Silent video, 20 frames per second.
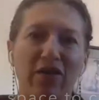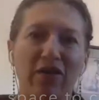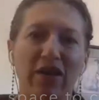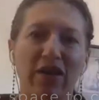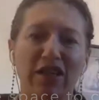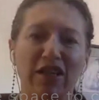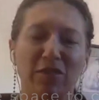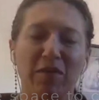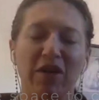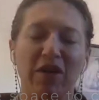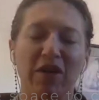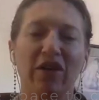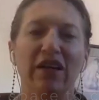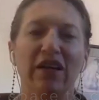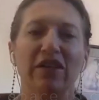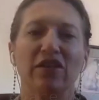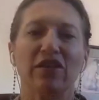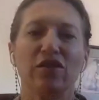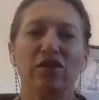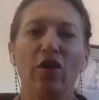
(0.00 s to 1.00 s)

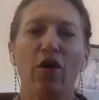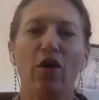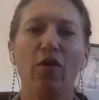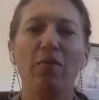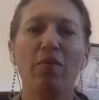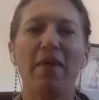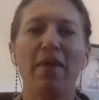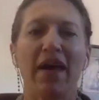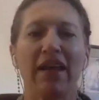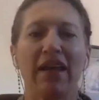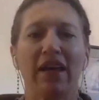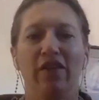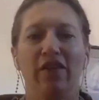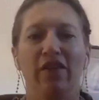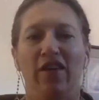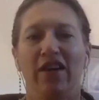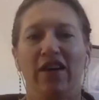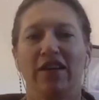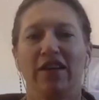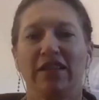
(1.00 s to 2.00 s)
experience. So many of
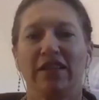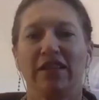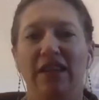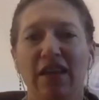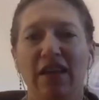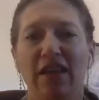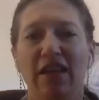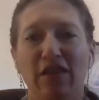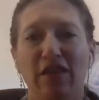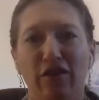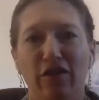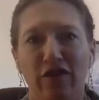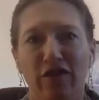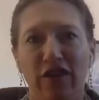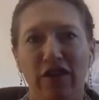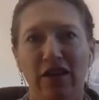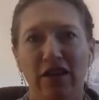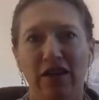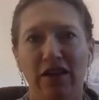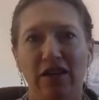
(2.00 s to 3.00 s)
us in the
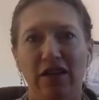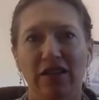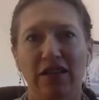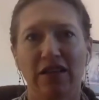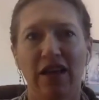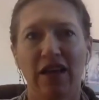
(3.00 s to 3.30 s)
field,